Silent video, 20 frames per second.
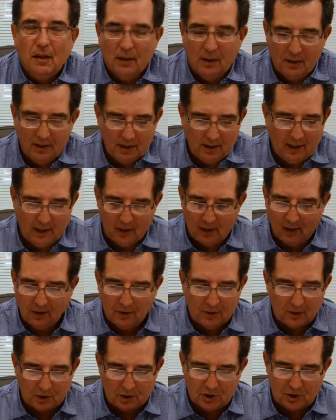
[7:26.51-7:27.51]
that
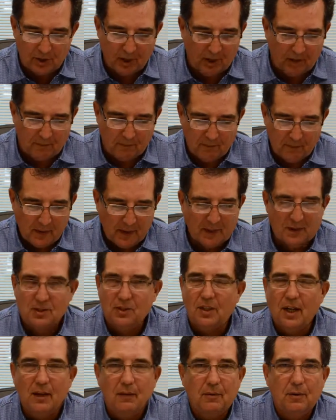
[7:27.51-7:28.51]
other stuff,
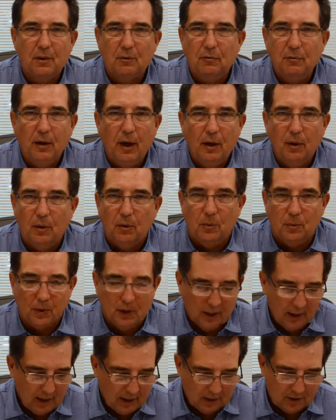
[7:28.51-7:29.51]
instead of the
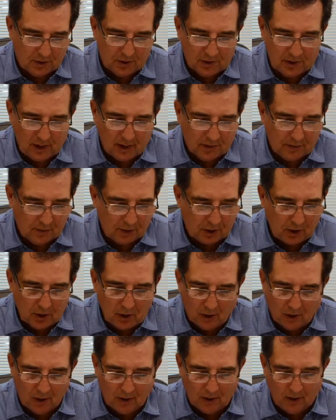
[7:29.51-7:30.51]
phone, instead of the
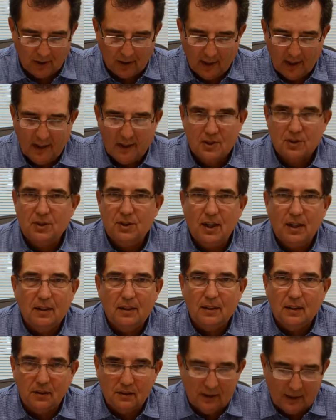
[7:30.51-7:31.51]
car, instead
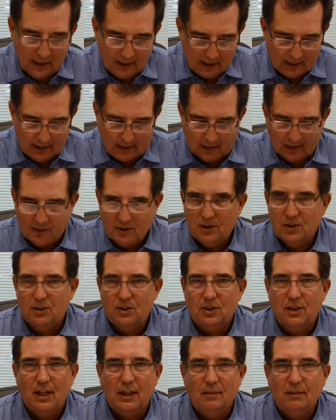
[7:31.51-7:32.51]
of the leads,
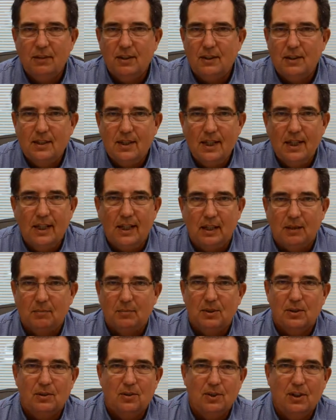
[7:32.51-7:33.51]
instead of the
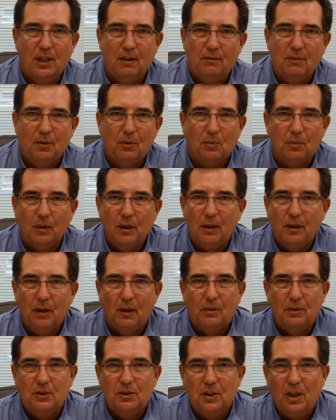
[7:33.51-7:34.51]
teams, instead of the
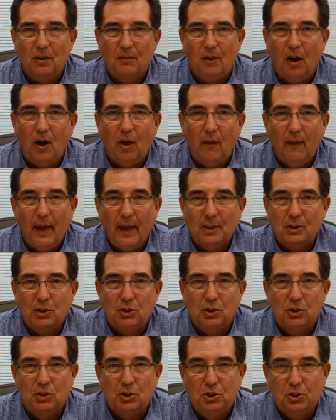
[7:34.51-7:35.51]
Relo, instead of all
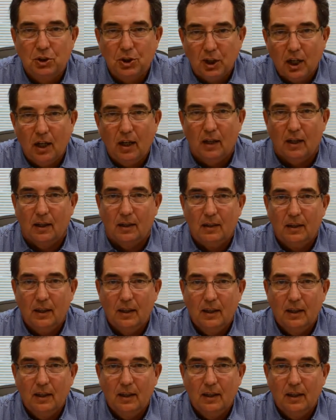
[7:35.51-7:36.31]
that junk